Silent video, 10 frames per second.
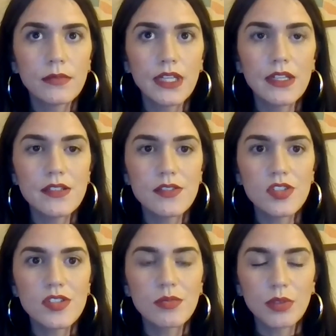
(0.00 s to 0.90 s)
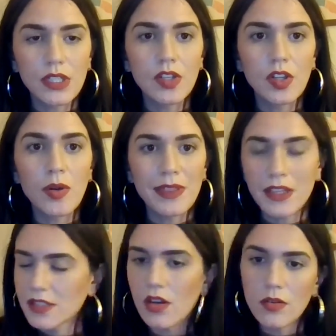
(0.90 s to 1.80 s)
that it's just really alarming.
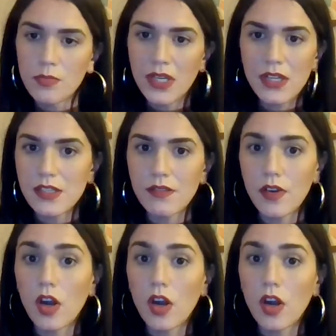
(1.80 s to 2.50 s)
That's all because of